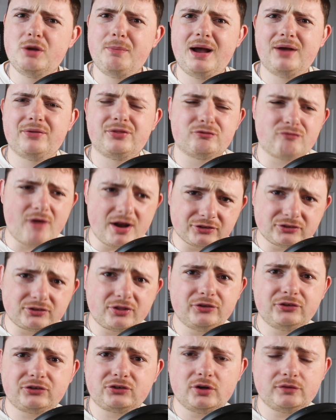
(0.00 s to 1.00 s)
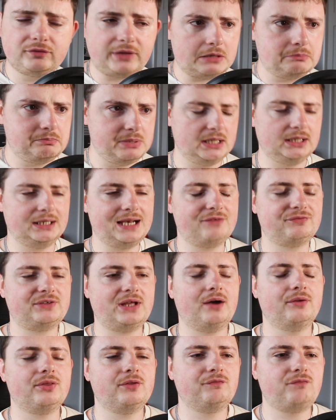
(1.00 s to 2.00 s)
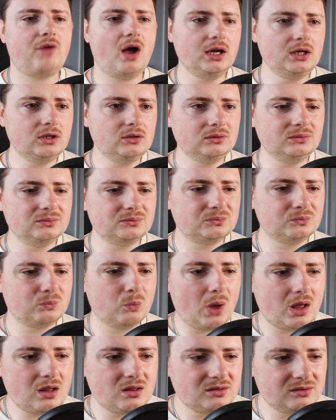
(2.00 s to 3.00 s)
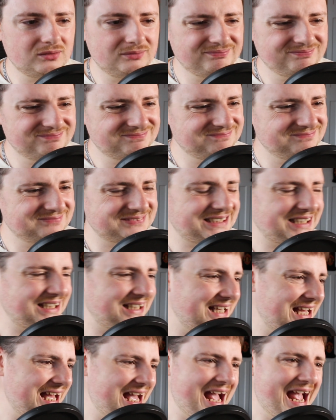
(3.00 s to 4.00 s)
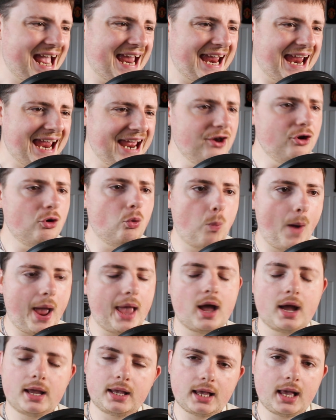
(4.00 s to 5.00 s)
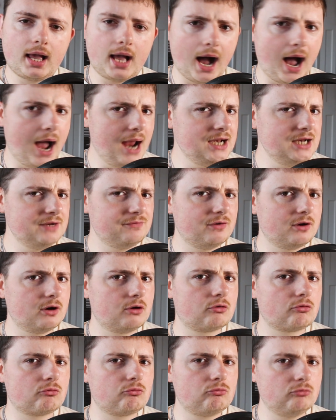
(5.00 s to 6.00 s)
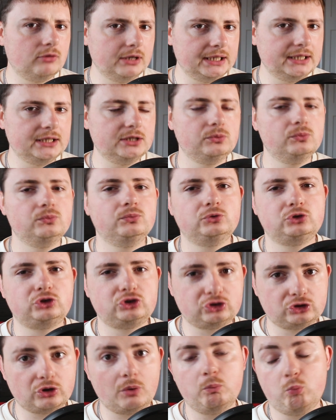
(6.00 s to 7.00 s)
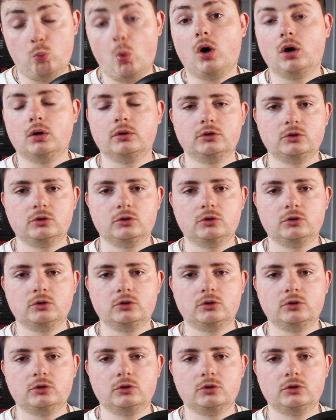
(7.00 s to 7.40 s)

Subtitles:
about the rest of the stuff, like being left out of the final? Well, in a way, I kind of agree somewhat